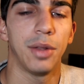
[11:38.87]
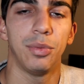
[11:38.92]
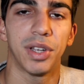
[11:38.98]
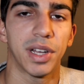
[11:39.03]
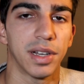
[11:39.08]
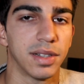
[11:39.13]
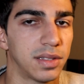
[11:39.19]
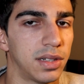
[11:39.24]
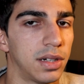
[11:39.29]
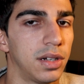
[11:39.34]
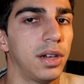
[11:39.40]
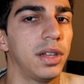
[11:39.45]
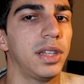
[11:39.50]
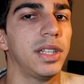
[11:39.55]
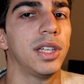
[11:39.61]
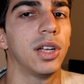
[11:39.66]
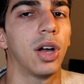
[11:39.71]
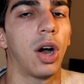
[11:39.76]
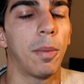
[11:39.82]
and you can
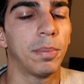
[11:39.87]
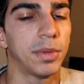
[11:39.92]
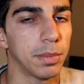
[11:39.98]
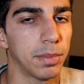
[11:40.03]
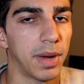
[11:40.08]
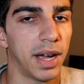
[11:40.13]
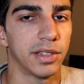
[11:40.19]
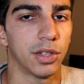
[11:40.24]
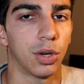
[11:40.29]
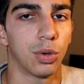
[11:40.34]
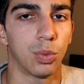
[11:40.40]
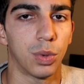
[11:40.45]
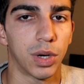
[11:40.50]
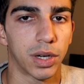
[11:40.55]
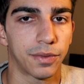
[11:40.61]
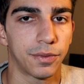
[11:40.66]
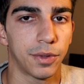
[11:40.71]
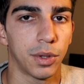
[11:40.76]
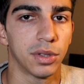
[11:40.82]
certainly optimize our
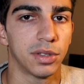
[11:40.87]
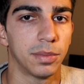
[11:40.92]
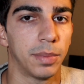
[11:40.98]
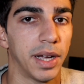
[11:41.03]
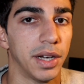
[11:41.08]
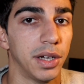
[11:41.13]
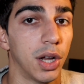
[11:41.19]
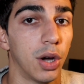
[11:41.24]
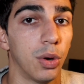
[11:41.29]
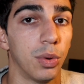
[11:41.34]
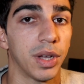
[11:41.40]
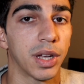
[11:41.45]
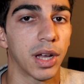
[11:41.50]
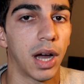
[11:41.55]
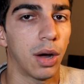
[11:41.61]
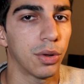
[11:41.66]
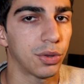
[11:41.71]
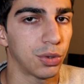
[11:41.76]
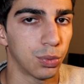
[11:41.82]
workflows by knowing how